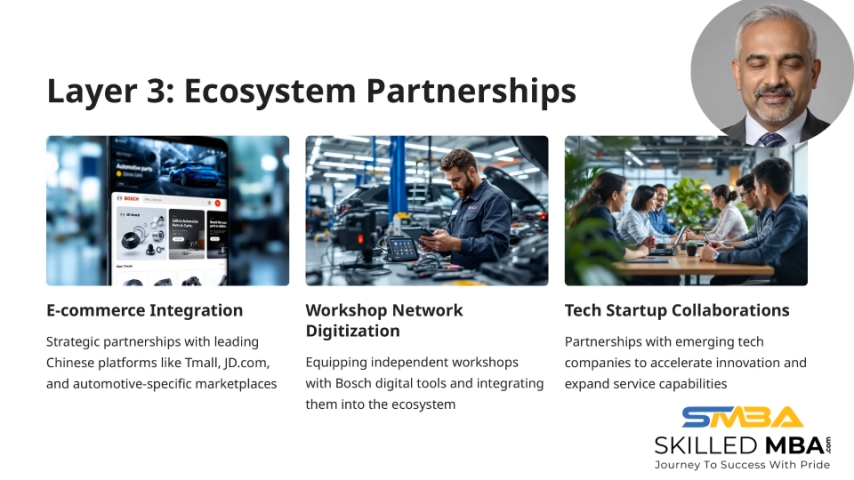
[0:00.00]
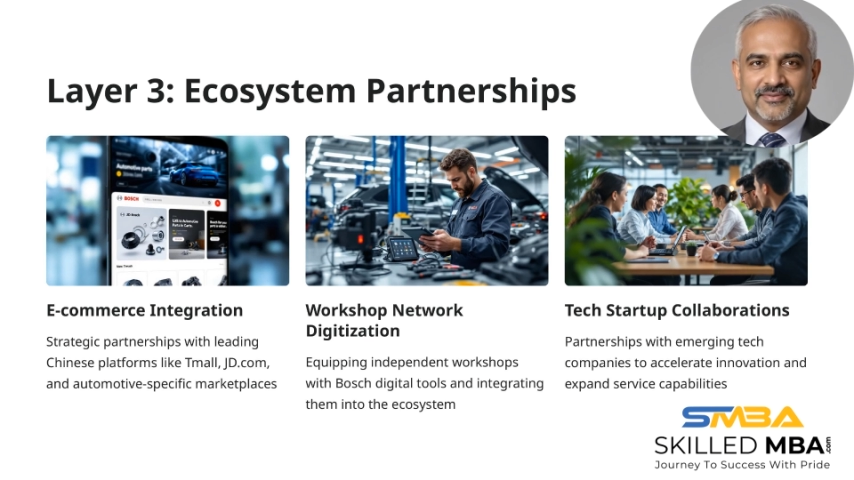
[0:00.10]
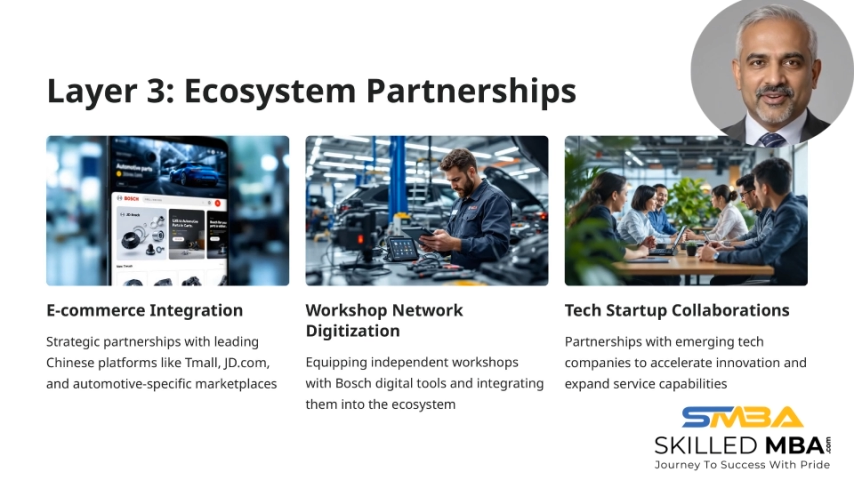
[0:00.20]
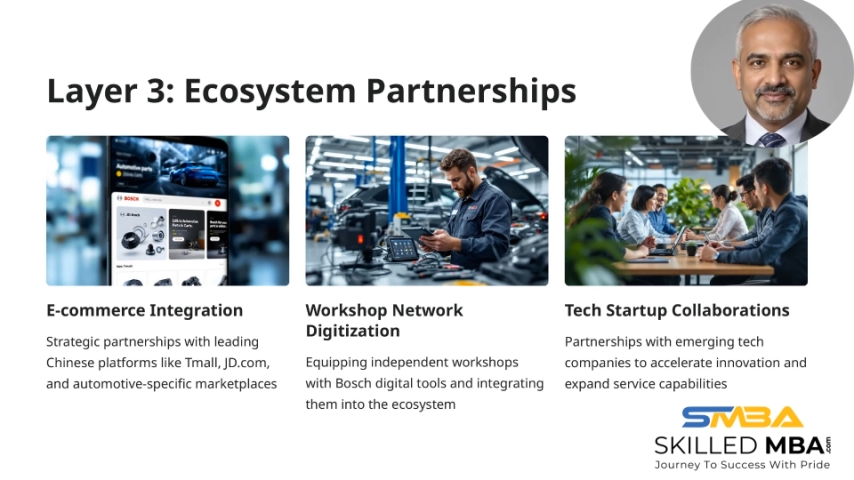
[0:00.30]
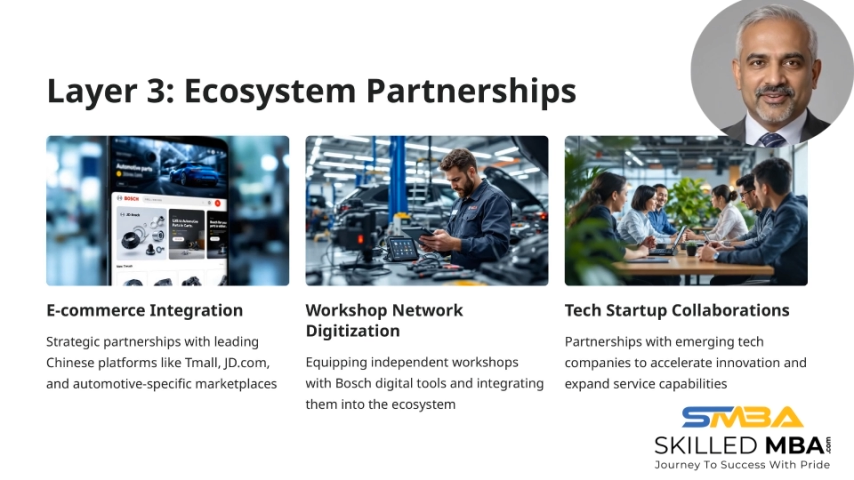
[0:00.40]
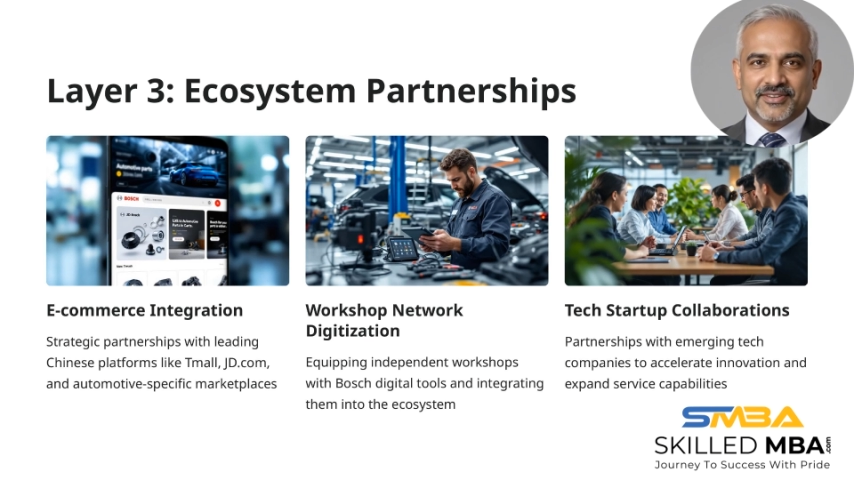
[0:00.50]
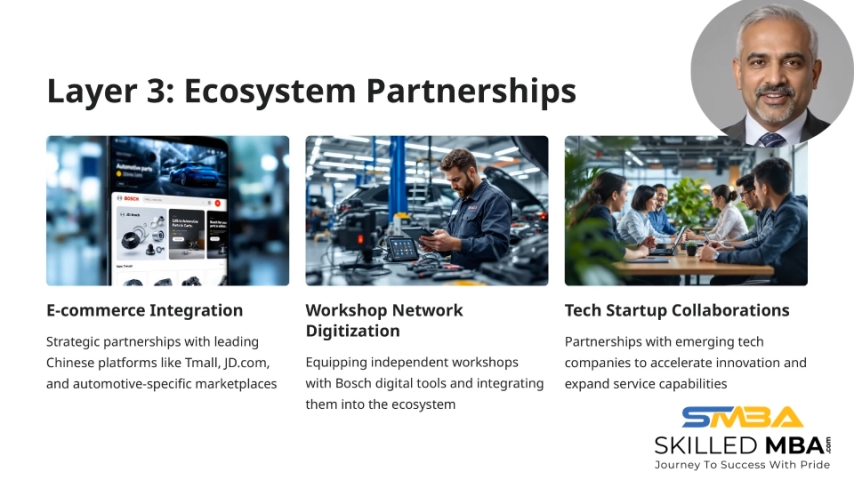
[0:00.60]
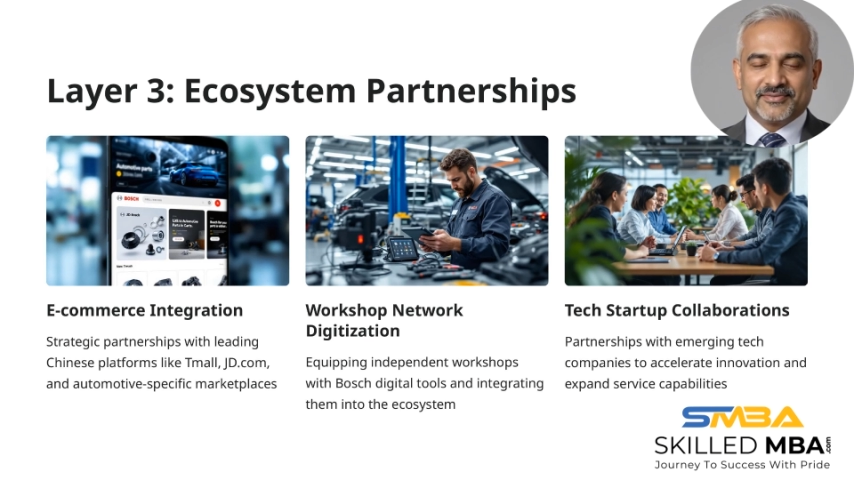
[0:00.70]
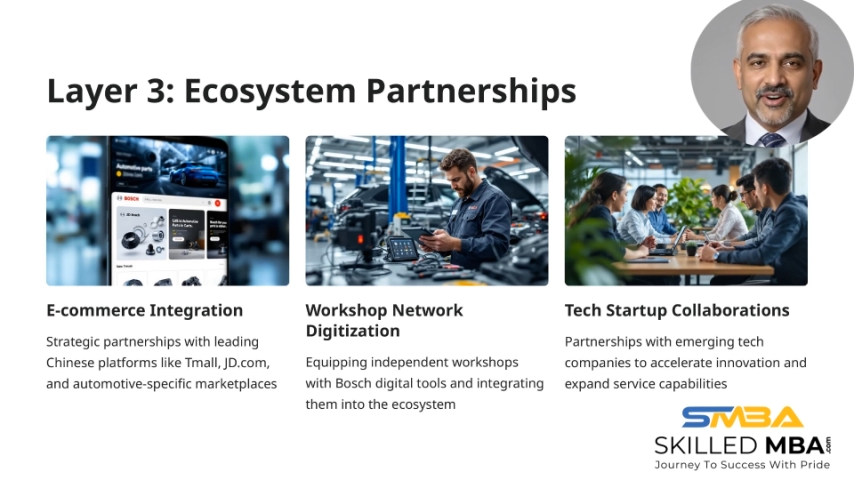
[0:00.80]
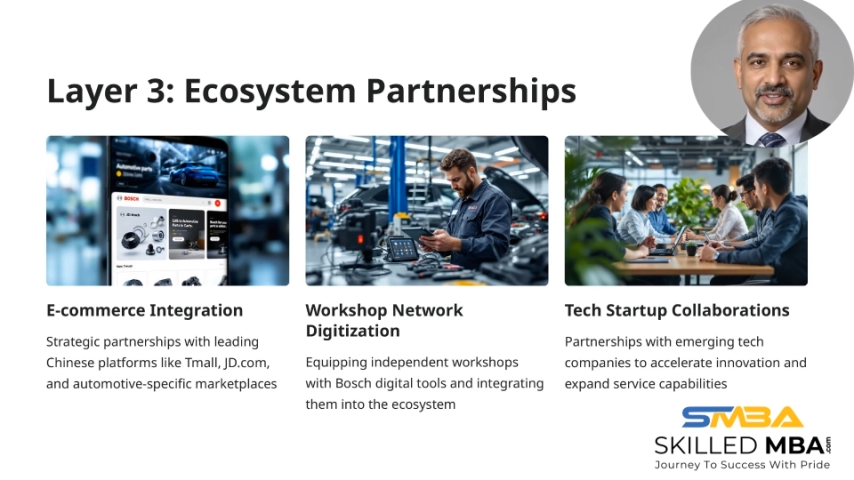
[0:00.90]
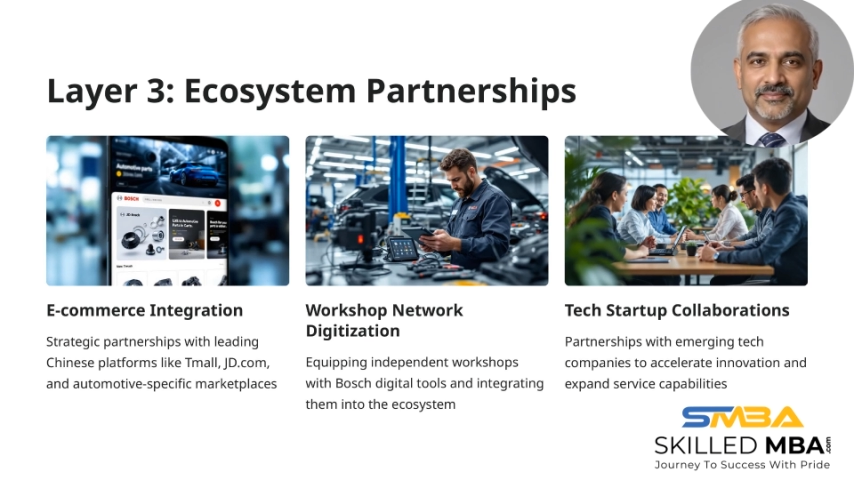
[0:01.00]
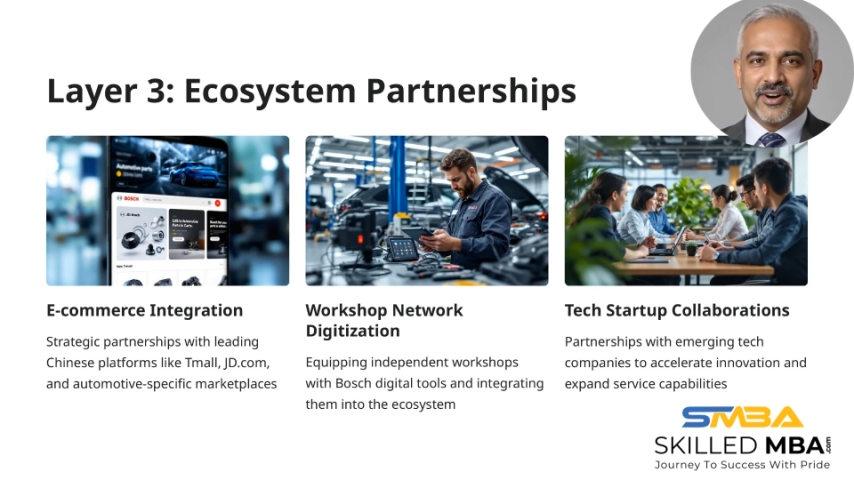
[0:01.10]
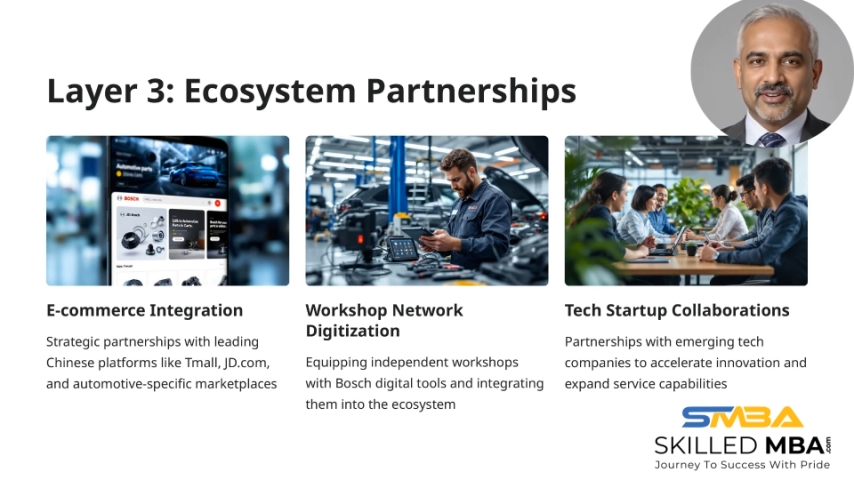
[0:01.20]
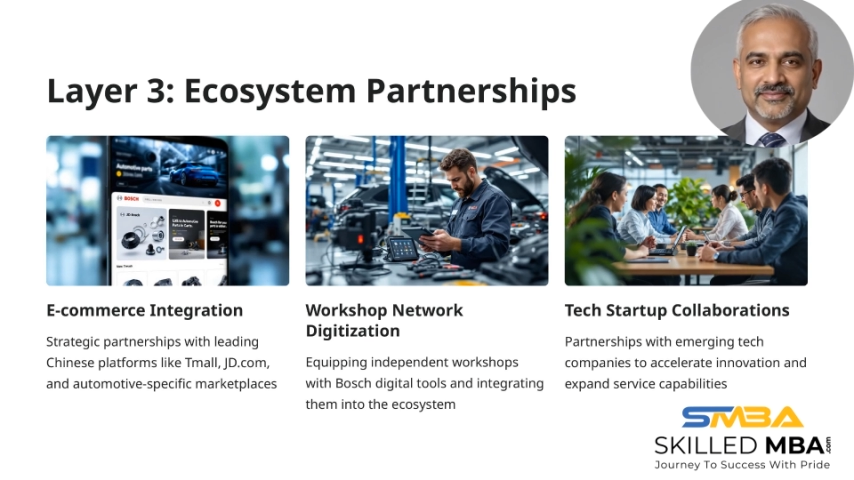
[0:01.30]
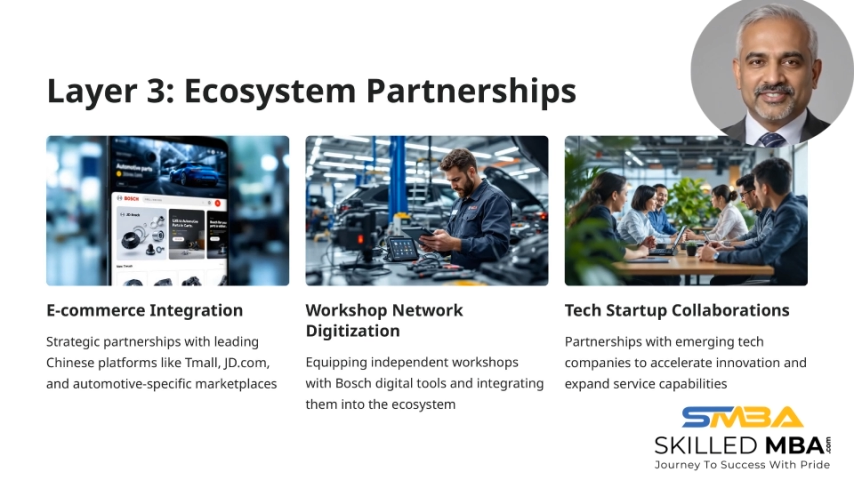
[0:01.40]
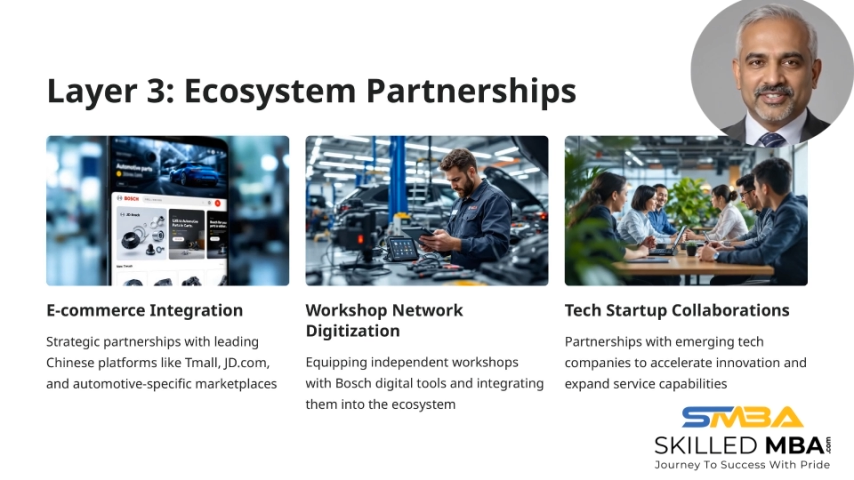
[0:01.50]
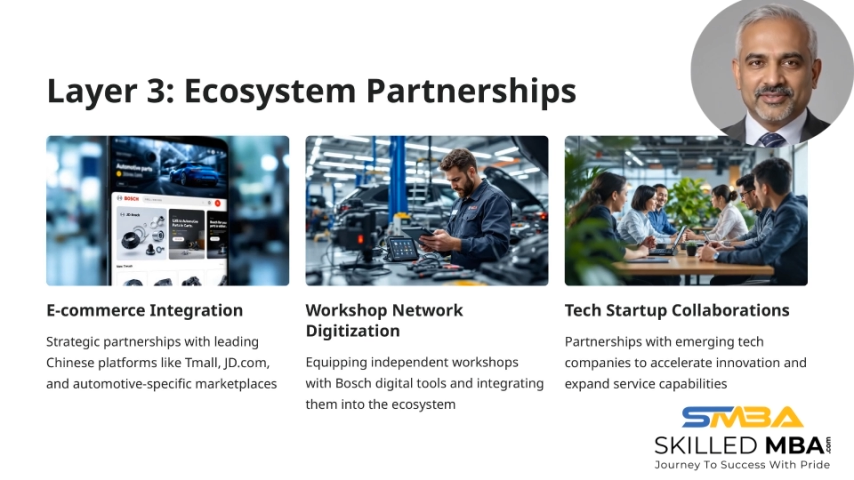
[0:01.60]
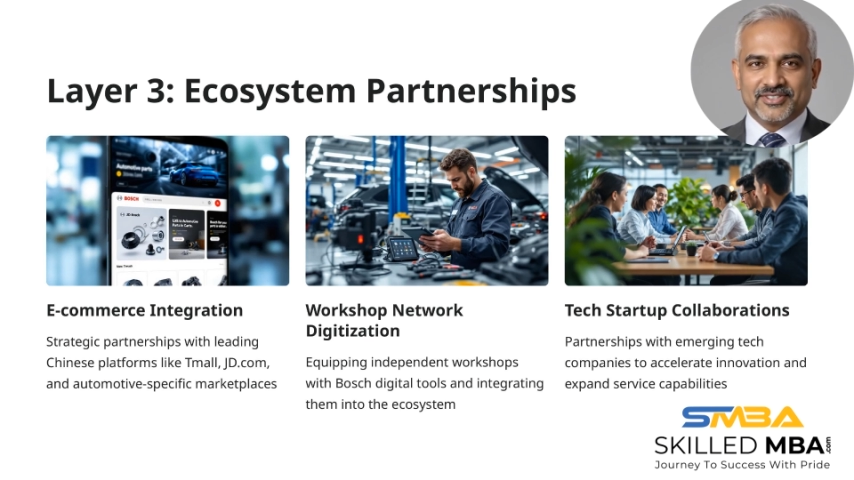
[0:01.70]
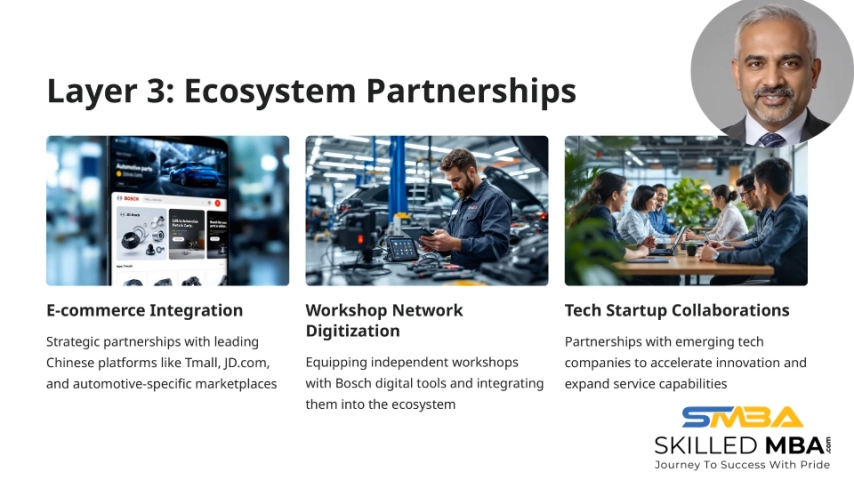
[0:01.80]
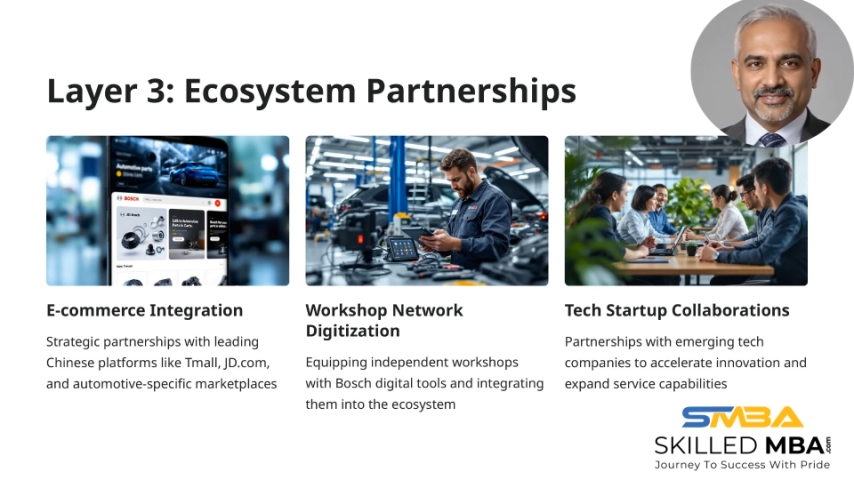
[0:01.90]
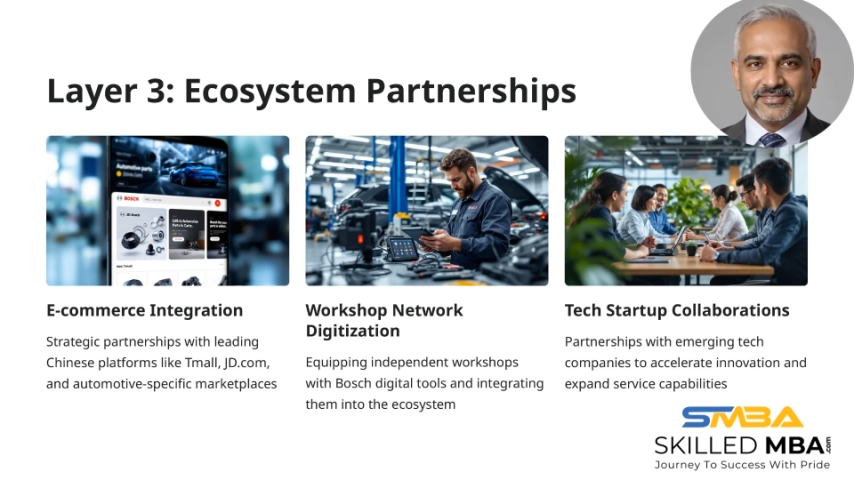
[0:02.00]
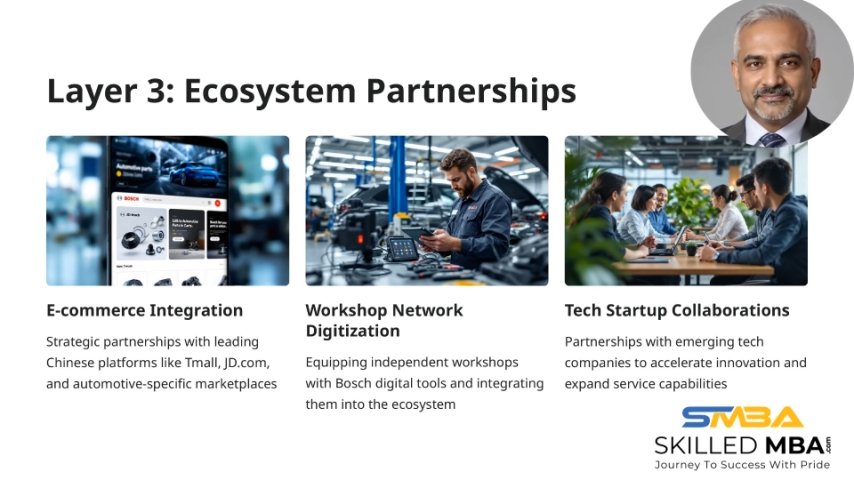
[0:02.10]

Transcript: forefront of automotive solutions.